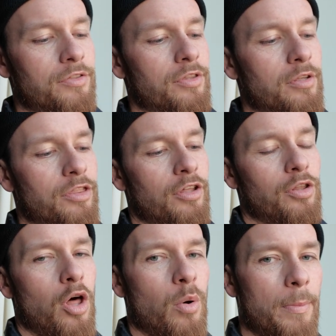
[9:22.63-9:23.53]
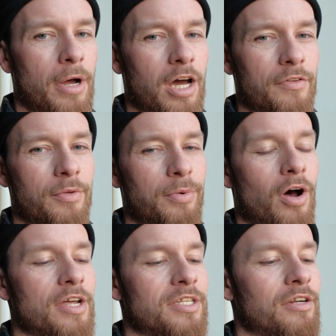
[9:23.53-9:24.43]
The lower part of the
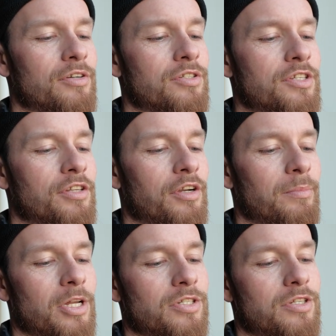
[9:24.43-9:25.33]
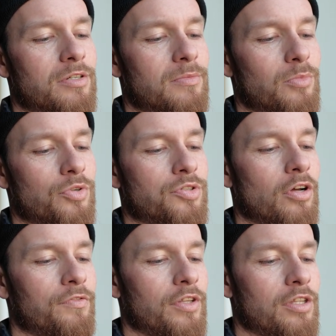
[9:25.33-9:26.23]
pies here in New Zealand are much more
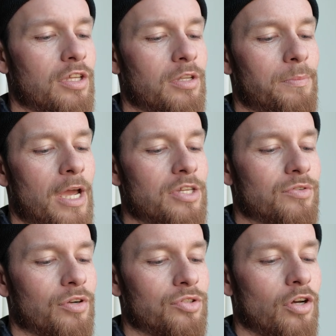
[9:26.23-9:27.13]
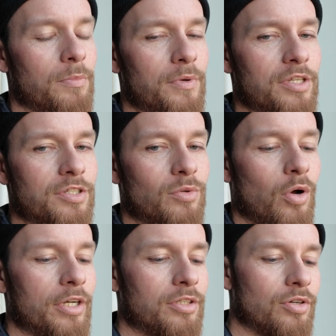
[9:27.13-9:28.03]
soft, and then the pastry on top is
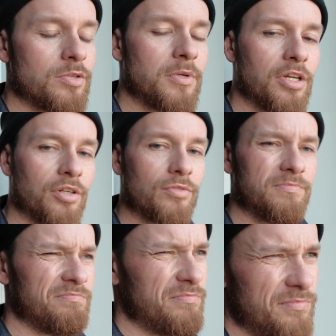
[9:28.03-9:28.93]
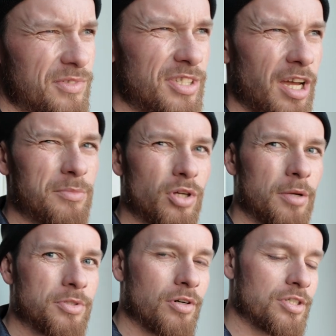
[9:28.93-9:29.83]
quite crispy and
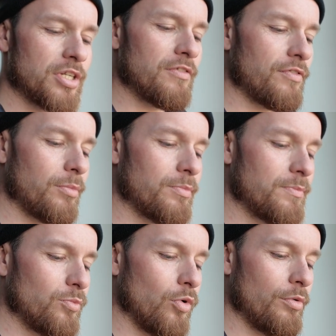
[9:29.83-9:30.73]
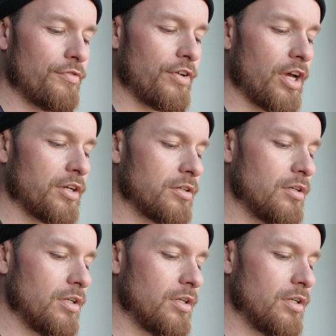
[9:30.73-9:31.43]
sometimes crunchy from what we've found.